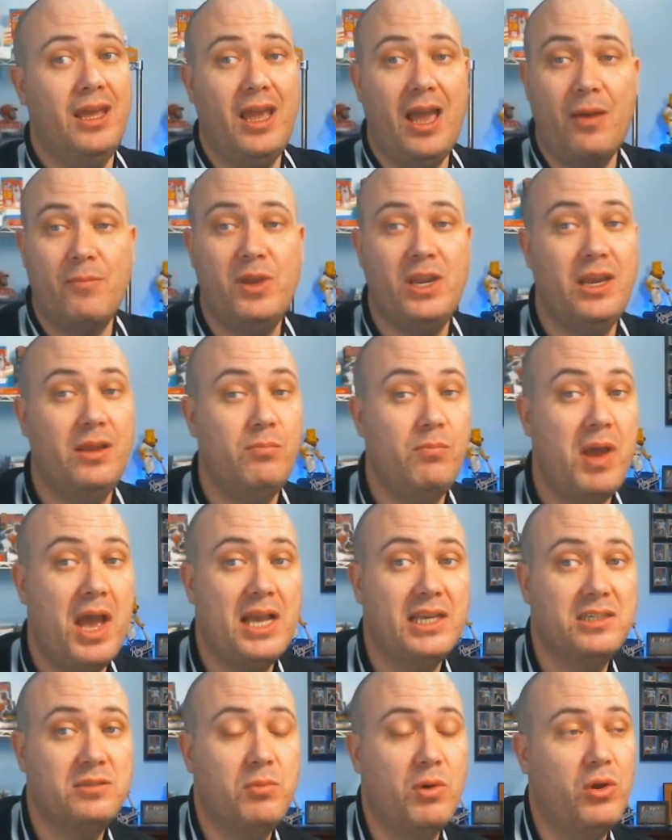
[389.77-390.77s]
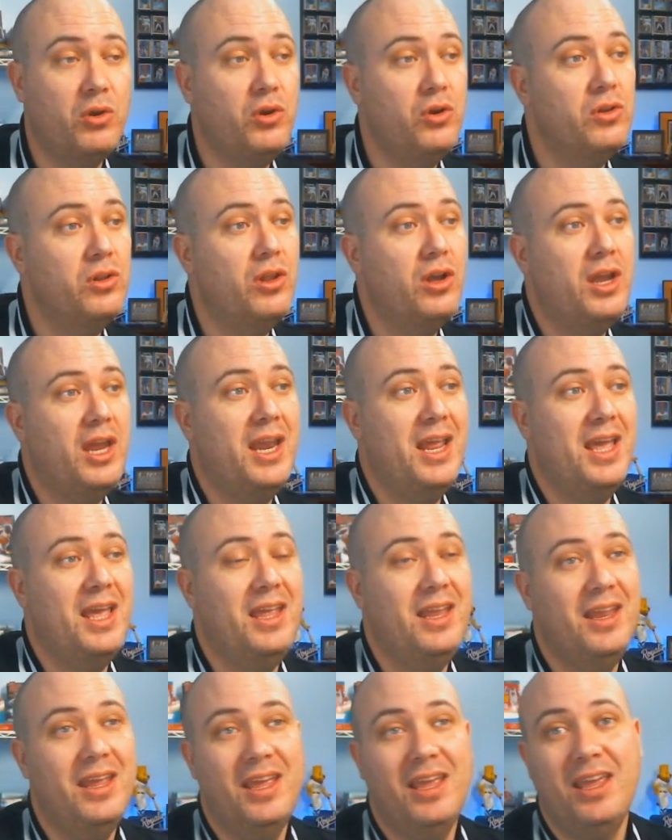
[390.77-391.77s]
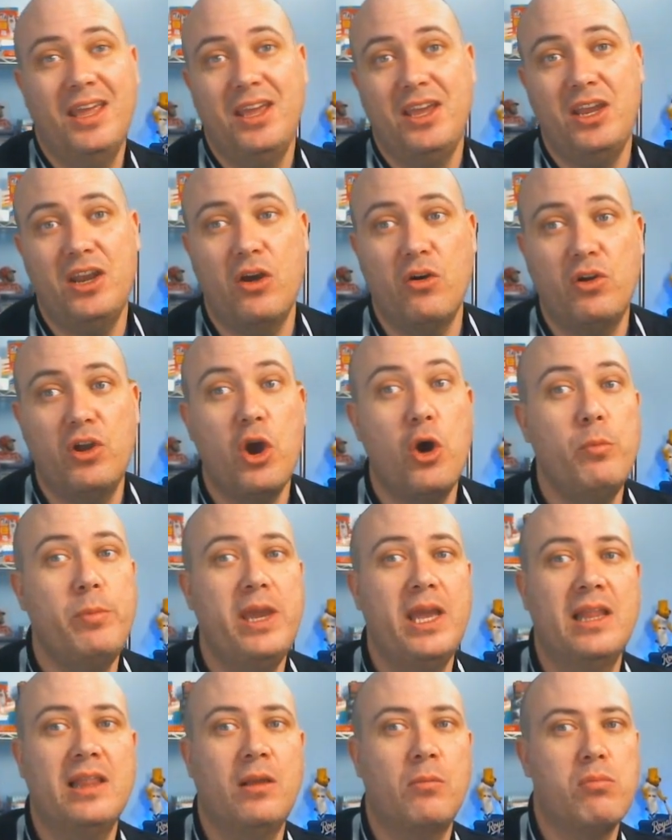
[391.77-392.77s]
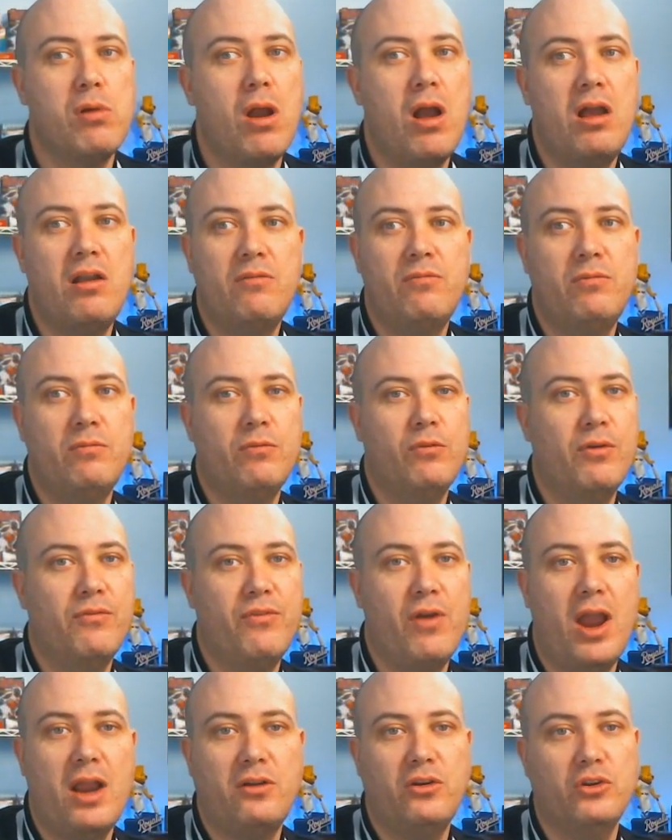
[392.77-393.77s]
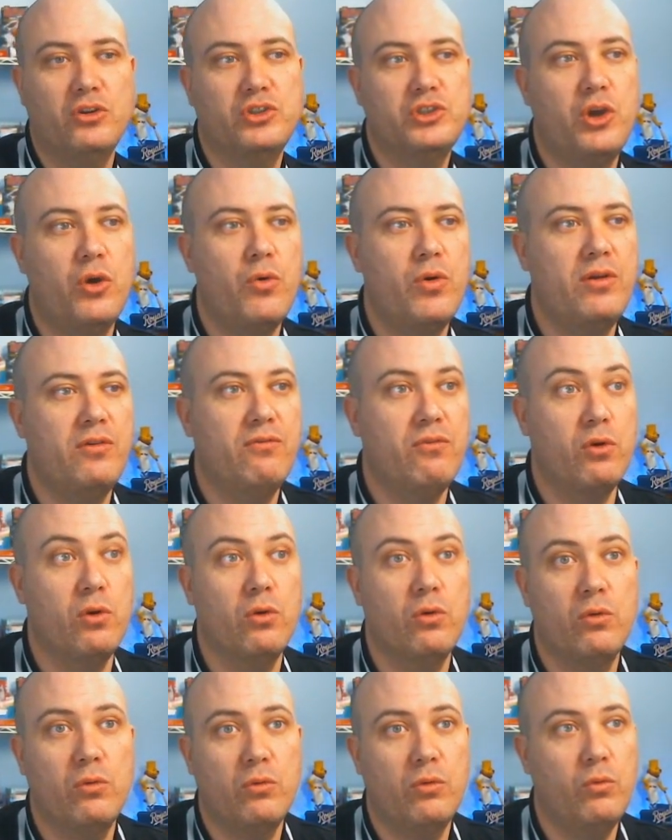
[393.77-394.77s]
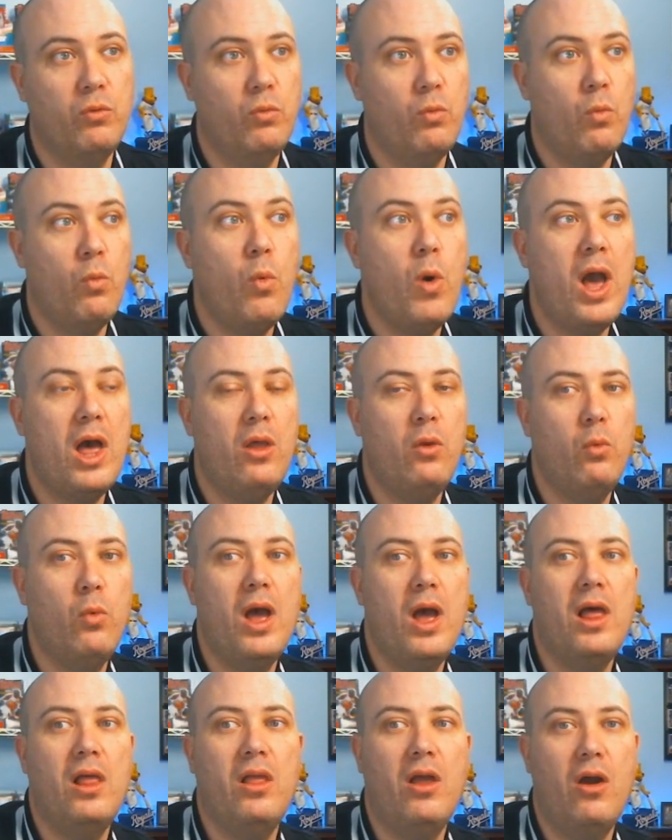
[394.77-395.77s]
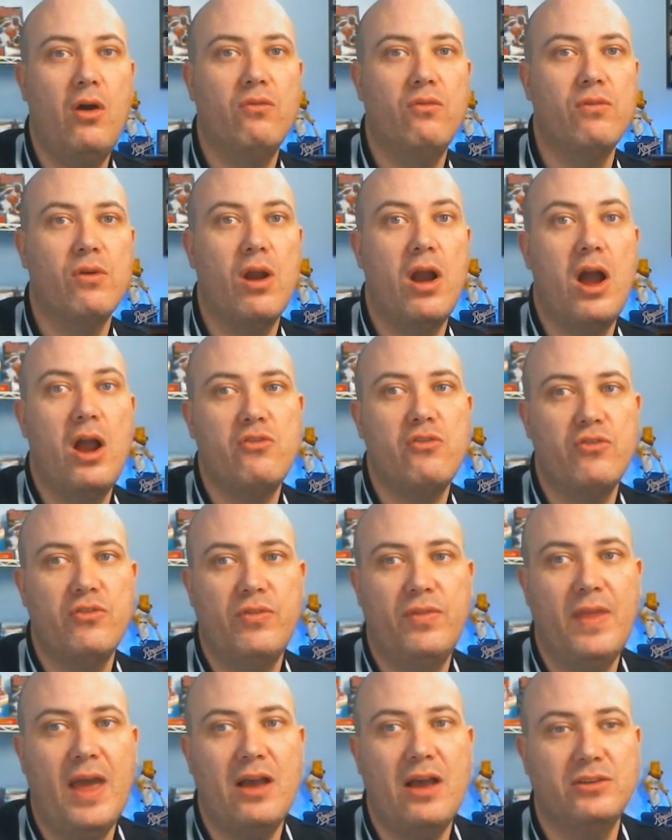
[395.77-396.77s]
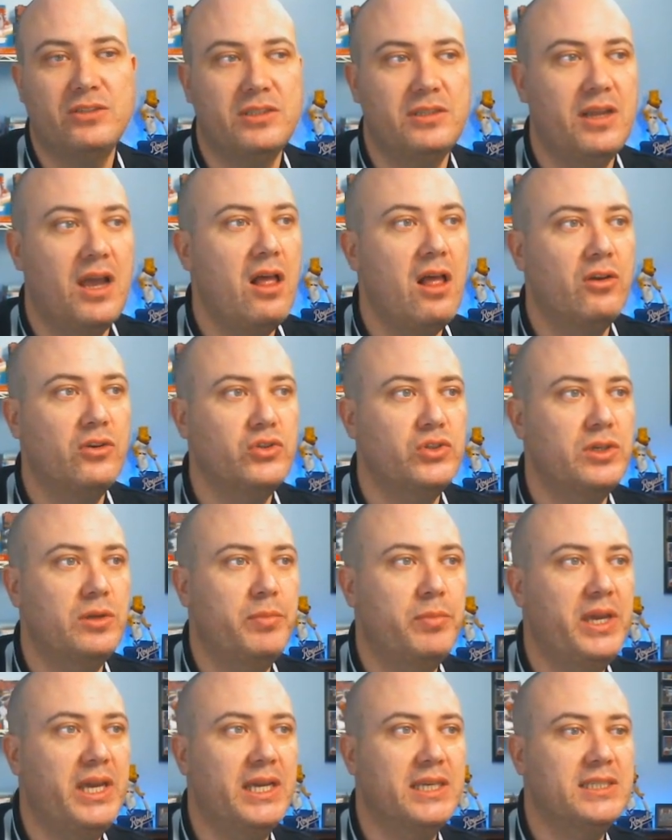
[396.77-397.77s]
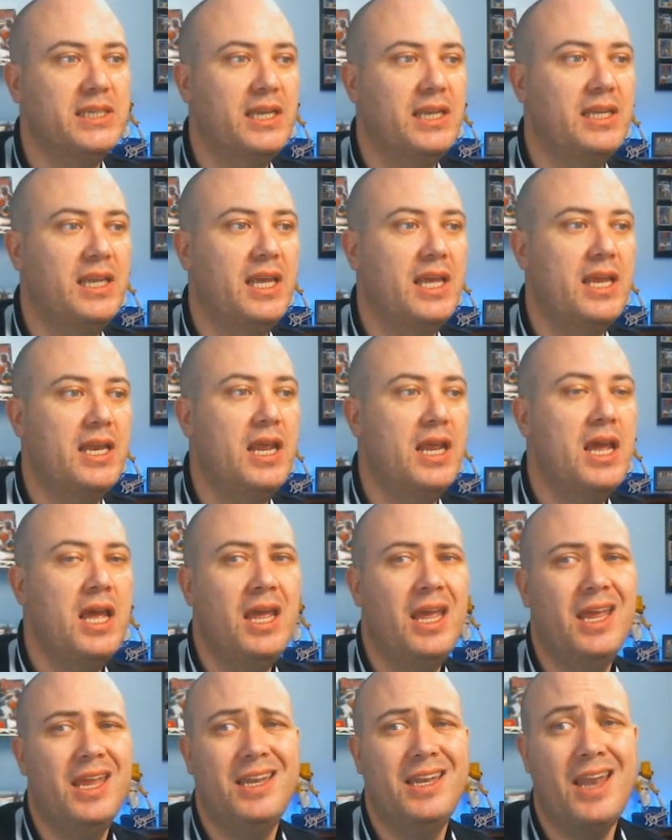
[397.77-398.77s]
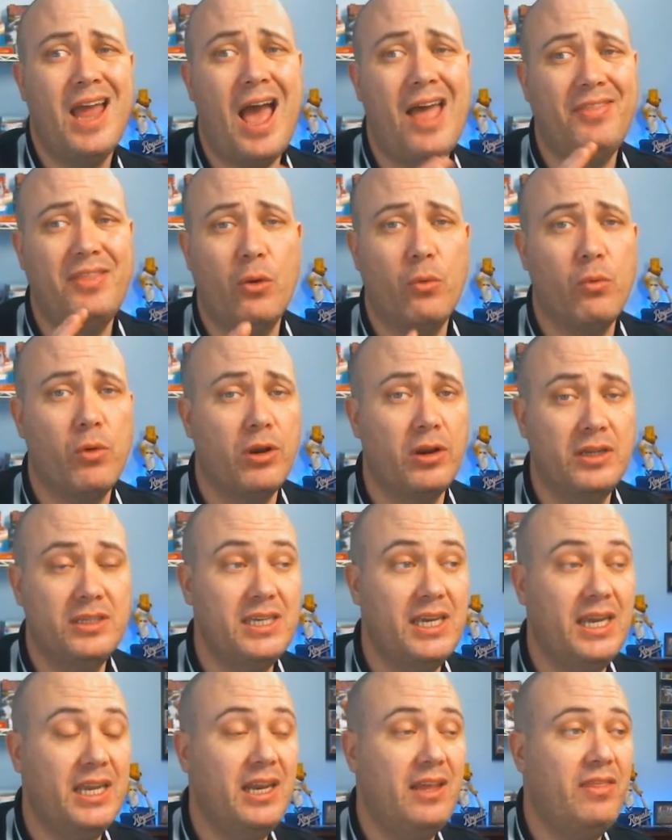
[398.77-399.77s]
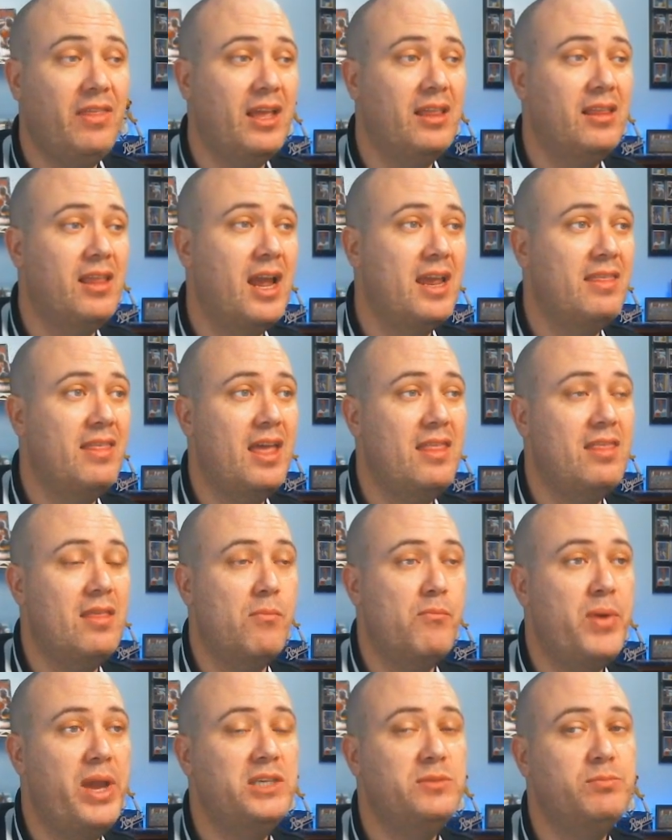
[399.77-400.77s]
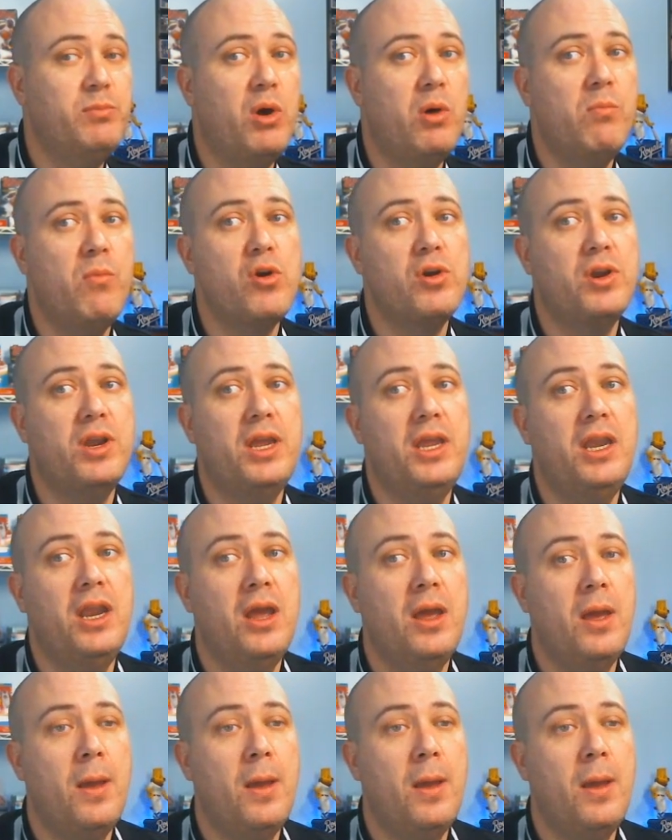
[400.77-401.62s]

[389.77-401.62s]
I mean, in basketball, you're looking at, you know, Kobe and LeBron refractors going for well, well over one hundred thousand dollars in a P S A ten. Not that we're going to see anything like that in the baseball market,